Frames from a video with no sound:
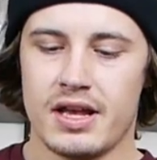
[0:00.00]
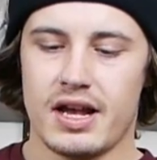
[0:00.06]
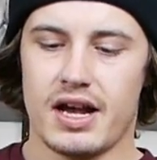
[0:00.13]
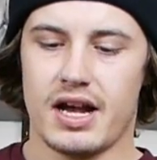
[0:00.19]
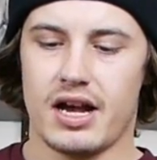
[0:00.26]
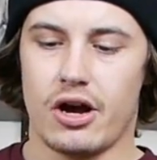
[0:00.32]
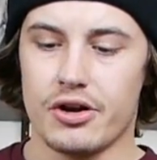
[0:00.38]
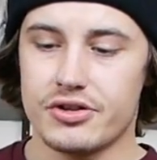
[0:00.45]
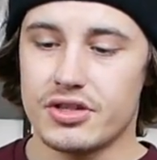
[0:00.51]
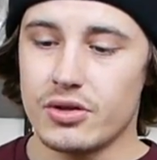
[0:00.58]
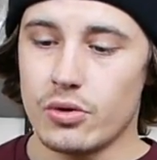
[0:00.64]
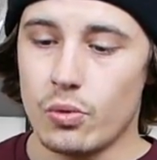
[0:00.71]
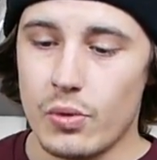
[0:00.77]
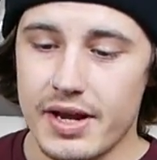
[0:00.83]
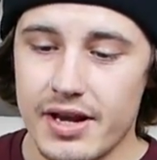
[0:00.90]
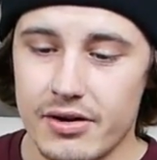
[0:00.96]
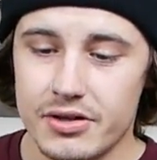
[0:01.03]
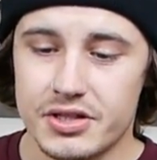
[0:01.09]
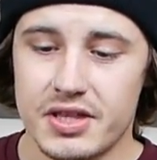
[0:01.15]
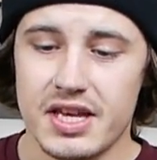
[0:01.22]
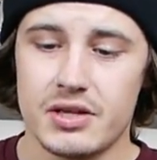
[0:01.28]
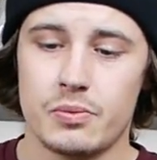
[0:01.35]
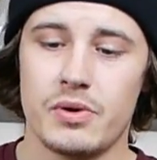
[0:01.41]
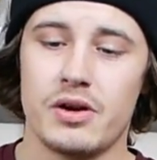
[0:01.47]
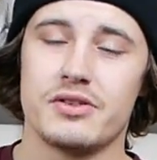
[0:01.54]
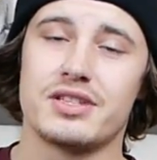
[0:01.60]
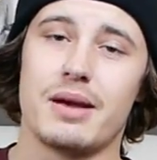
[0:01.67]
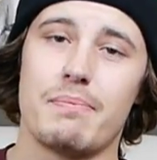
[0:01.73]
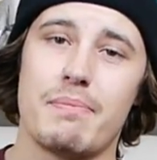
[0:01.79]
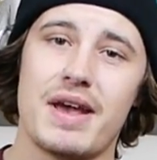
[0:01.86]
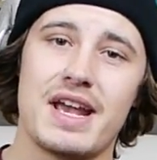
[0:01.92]
Onto the wheels. These wheels
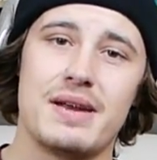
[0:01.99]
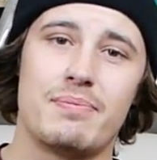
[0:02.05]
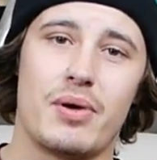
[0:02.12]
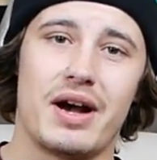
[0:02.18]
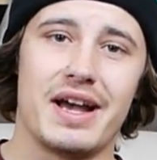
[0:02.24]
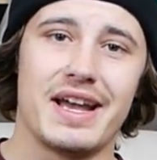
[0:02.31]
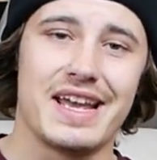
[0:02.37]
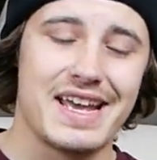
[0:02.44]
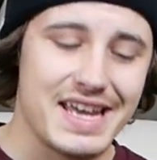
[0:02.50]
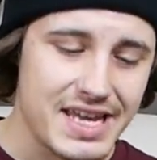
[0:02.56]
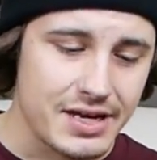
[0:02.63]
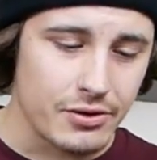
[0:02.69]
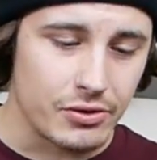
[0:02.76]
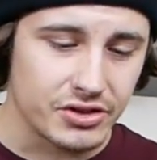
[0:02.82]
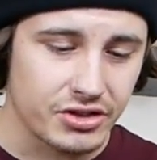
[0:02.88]
are made by Eagle,